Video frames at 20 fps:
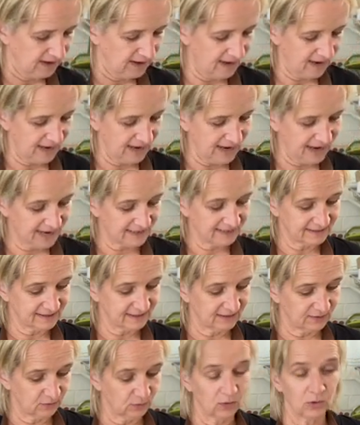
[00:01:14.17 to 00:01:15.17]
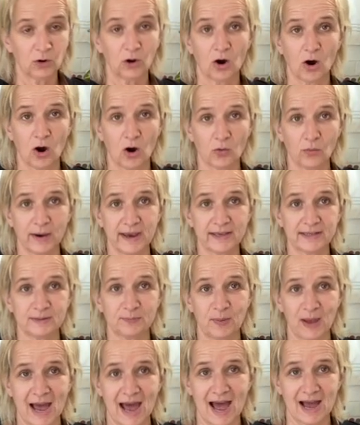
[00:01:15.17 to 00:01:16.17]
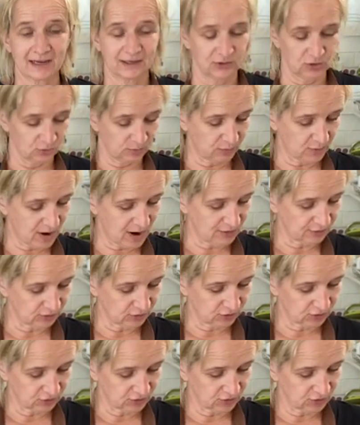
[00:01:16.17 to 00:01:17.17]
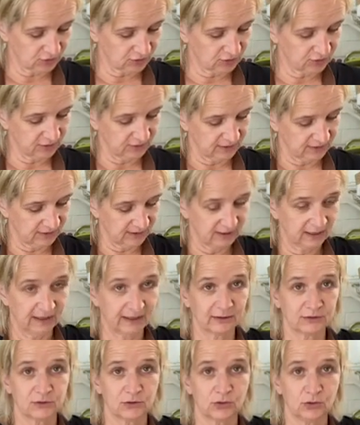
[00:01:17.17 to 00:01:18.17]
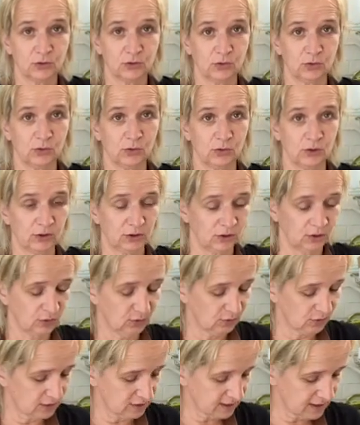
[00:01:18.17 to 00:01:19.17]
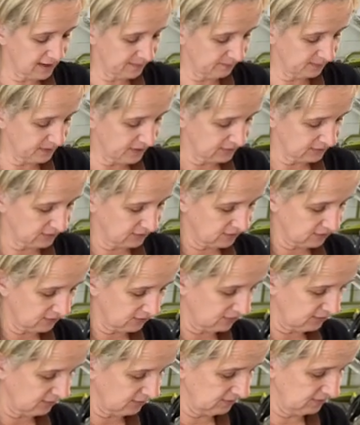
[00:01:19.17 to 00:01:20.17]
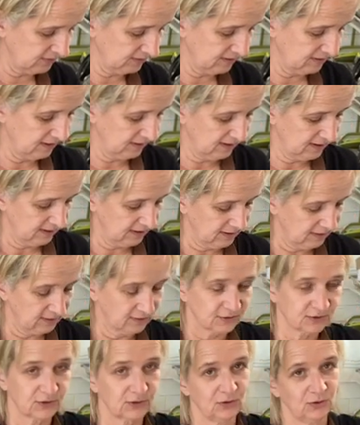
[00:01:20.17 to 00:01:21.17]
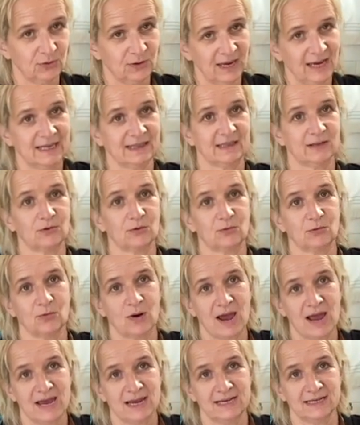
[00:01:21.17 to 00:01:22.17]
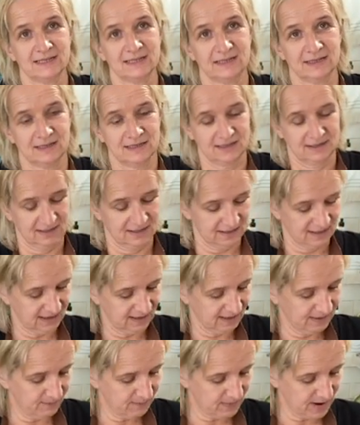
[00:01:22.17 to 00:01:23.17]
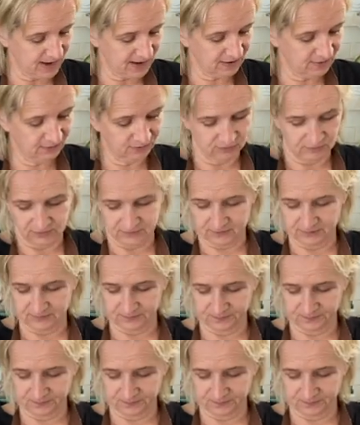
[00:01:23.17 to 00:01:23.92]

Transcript: And always pack your brown sugar into your cup measure so you get the right amount.